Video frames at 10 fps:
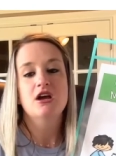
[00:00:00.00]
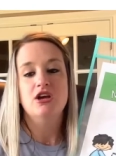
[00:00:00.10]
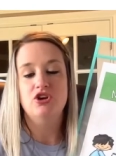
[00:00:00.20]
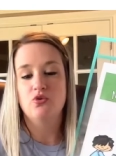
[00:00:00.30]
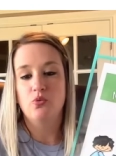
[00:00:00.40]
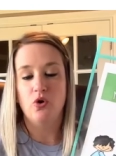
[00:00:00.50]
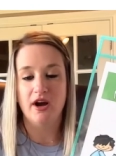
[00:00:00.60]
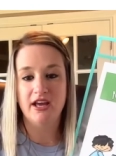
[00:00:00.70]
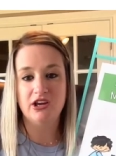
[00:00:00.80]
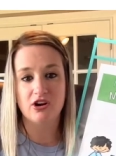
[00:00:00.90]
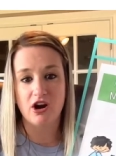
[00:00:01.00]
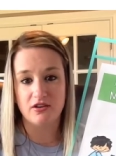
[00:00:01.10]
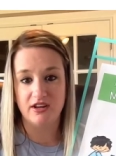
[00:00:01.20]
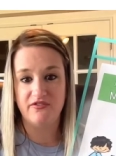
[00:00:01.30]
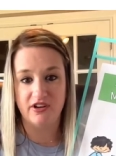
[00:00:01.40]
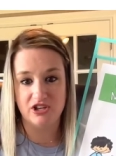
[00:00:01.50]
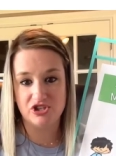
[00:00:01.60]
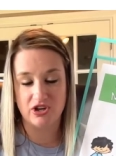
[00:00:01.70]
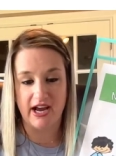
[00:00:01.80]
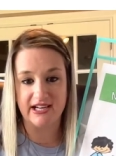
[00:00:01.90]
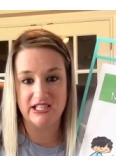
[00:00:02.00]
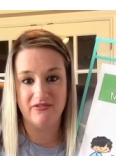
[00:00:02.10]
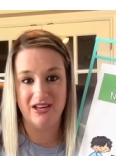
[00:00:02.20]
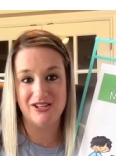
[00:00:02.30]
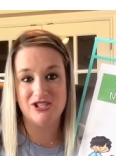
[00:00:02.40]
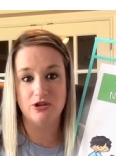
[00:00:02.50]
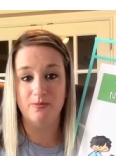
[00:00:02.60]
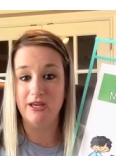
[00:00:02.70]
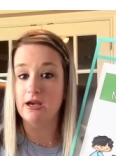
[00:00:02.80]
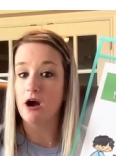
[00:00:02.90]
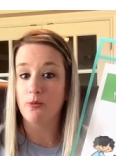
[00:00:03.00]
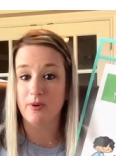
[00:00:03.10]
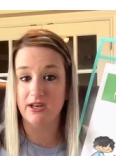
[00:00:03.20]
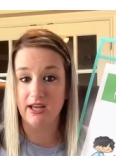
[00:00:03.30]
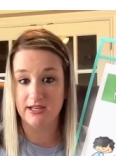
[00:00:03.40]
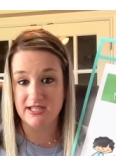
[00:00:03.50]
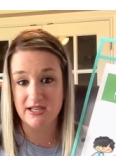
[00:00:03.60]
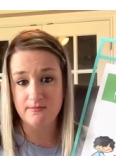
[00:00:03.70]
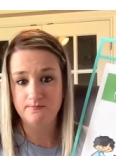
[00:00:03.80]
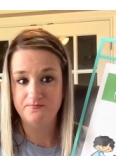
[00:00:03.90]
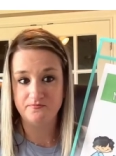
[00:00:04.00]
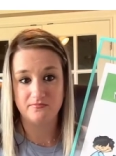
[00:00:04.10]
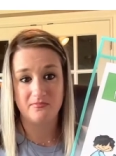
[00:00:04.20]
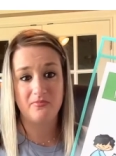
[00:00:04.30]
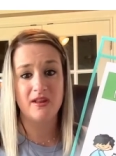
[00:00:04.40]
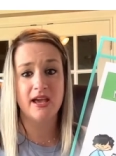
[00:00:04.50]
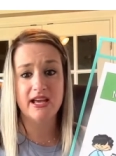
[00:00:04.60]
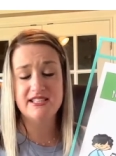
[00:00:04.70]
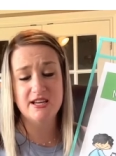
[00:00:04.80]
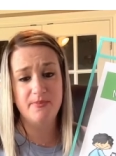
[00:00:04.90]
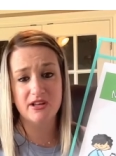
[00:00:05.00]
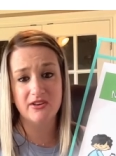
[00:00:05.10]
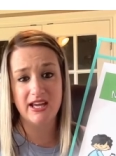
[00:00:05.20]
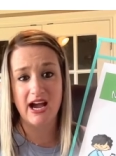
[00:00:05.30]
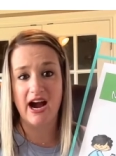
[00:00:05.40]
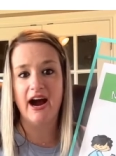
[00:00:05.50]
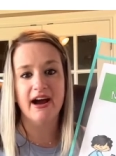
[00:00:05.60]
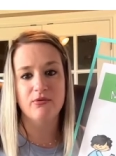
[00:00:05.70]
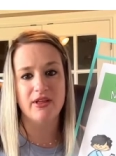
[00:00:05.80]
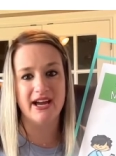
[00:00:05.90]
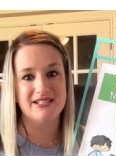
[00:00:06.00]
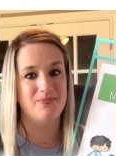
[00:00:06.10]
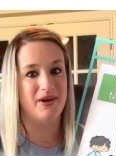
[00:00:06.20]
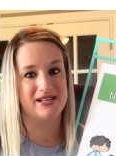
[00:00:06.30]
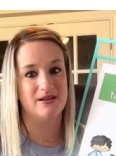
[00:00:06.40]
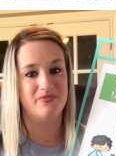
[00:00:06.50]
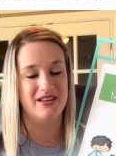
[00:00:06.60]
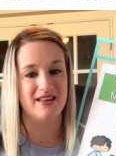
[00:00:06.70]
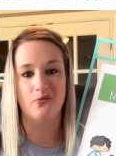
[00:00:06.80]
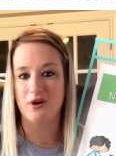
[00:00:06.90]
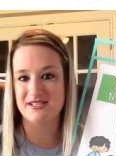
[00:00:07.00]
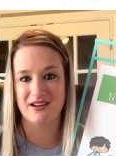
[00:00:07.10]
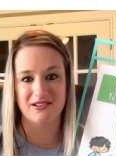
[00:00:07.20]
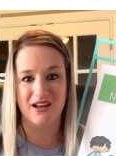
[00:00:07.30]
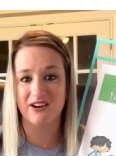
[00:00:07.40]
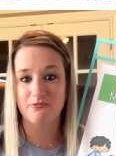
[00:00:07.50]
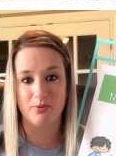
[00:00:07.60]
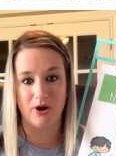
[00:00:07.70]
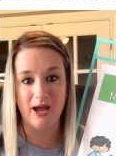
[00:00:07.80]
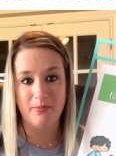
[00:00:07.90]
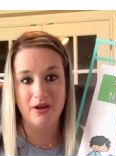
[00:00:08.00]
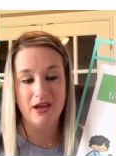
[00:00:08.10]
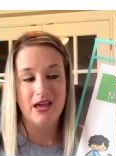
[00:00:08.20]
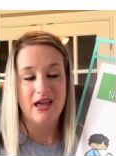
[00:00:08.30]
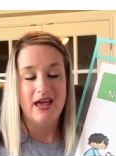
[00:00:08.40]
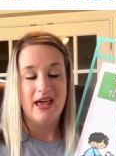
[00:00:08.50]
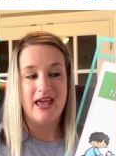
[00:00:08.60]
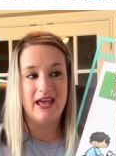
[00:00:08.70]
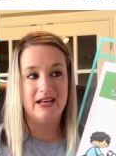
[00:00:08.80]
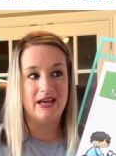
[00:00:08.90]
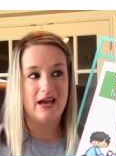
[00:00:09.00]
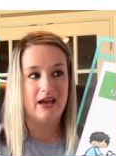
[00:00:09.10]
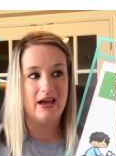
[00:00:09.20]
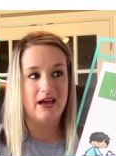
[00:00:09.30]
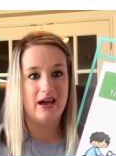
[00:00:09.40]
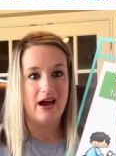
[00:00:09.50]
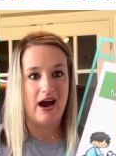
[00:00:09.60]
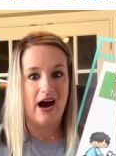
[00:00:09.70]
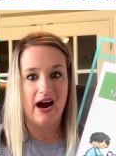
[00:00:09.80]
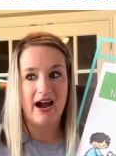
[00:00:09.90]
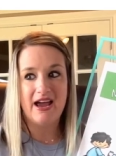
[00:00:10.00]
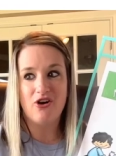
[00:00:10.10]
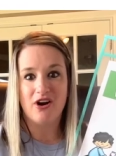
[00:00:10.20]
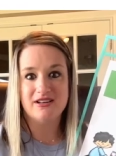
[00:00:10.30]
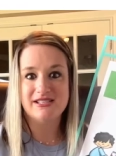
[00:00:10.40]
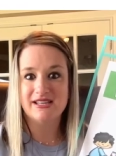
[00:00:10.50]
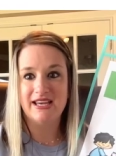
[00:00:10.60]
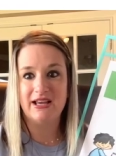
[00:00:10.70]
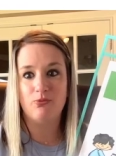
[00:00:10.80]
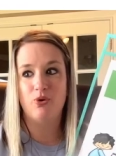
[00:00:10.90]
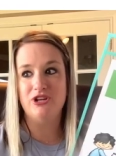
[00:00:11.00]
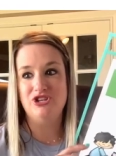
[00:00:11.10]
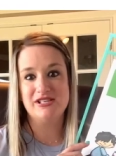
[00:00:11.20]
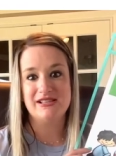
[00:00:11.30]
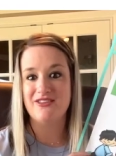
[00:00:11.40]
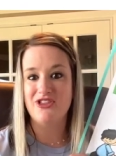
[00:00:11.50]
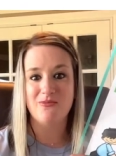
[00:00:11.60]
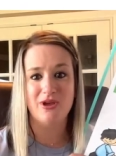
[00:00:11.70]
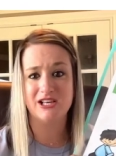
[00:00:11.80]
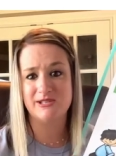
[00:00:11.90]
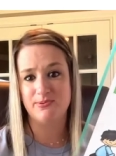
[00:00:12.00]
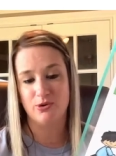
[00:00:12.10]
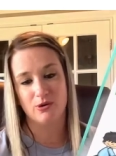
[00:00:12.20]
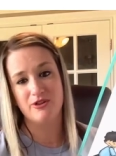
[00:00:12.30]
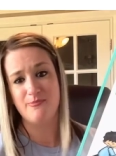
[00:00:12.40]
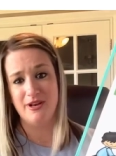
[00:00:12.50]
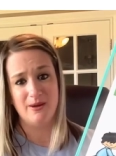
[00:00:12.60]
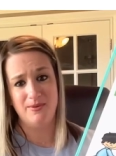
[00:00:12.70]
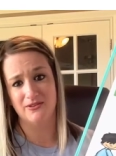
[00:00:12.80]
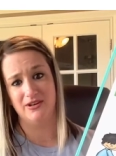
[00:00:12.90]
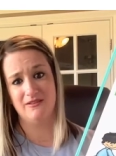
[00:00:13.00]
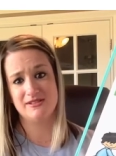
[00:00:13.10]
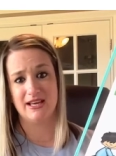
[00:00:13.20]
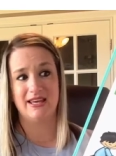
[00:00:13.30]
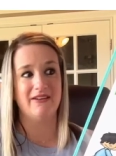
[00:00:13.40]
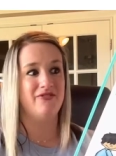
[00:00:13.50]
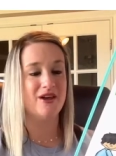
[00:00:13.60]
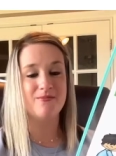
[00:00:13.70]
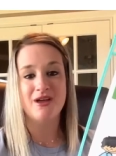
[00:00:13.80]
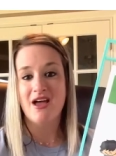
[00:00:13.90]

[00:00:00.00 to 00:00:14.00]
You want your early finisher activities to be open ended. And typically, I like to pick something that wasn't a lot of prep. And I honestly would just let them explore with manipulatives. Like, give them,